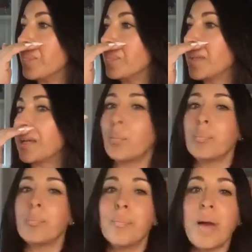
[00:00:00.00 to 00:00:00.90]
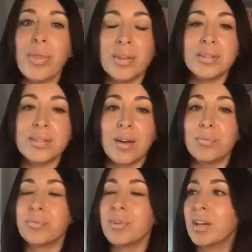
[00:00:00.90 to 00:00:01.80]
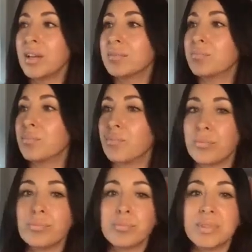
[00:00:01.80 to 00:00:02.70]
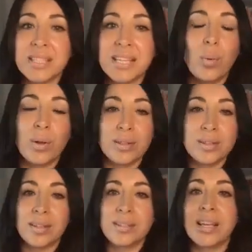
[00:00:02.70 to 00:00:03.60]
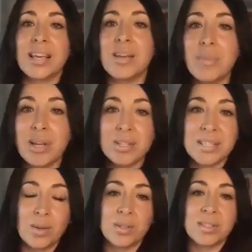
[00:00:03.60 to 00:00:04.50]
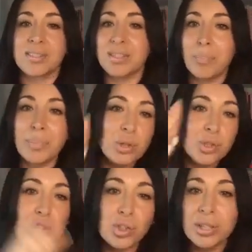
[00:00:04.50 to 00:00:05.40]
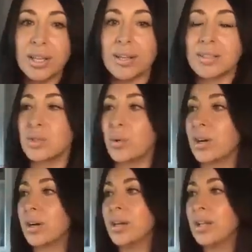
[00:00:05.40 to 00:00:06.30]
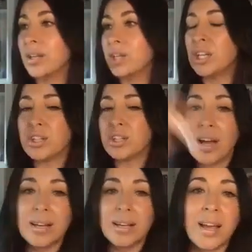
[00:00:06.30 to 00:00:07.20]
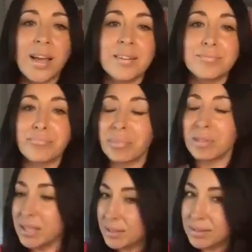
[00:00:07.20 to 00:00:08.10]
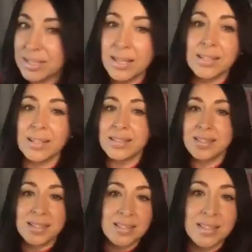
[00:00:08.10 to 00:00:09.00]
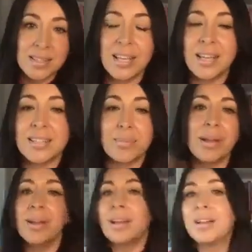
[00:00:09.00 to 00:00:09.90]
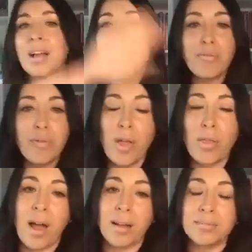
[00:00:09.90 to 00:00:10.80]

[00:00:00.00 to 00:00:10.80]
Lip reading: like methods of sequences, like email sequences to build your list, or here's how to get consistent leads. F all that.